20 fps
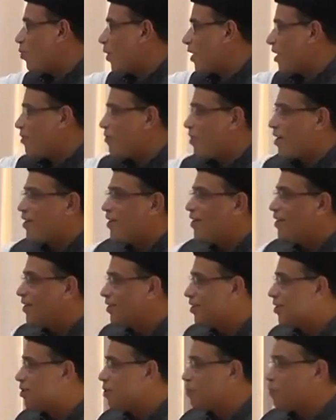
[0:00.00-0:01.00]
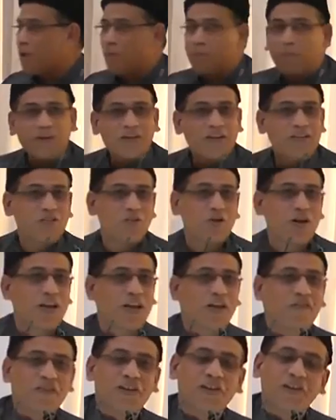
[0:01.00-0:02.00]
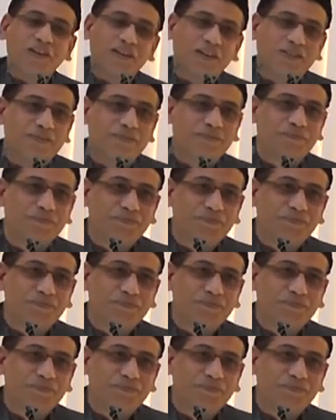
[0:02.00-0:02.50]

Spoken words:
whatever properties you are having here.